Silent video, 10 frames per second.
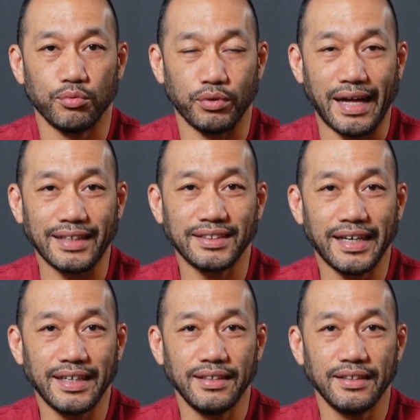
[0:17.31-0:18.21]
With that
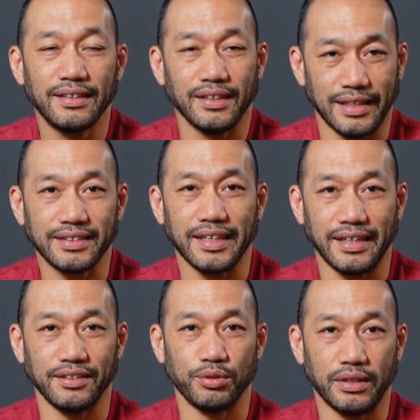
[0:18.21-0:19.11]
said, let's
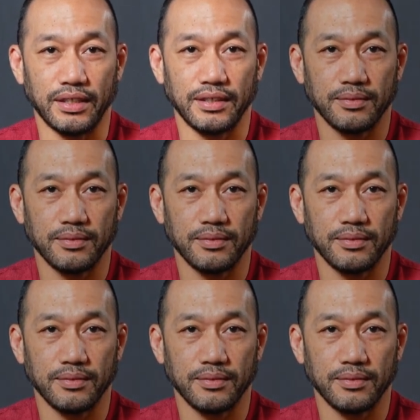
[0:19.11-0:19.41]
get into it.